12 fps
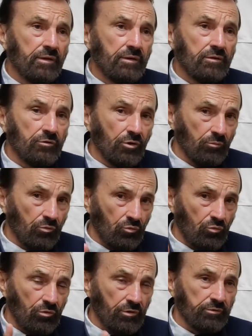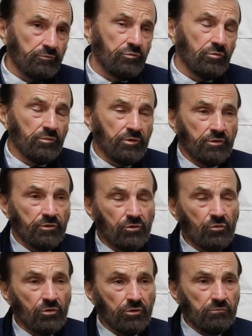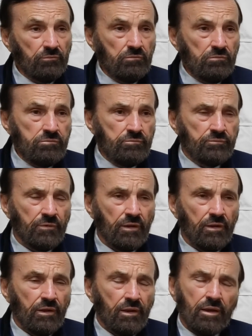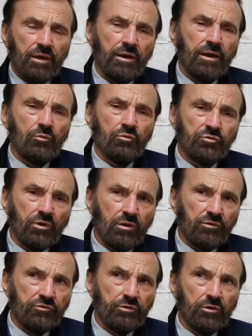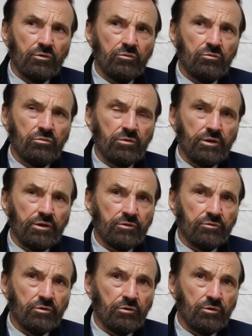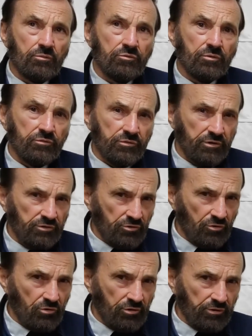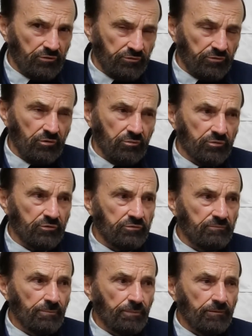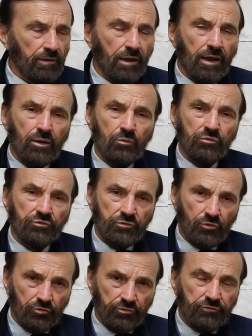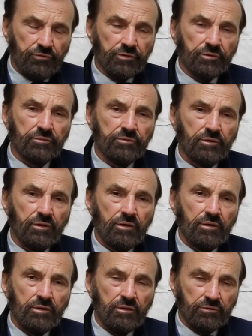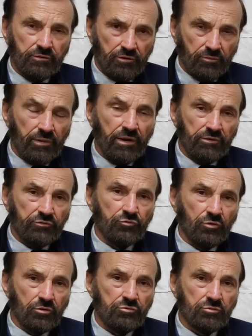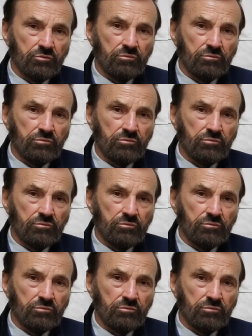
number 1 from Illinois. And I was also, in terms of seniority and service, I was 35th in the command structure.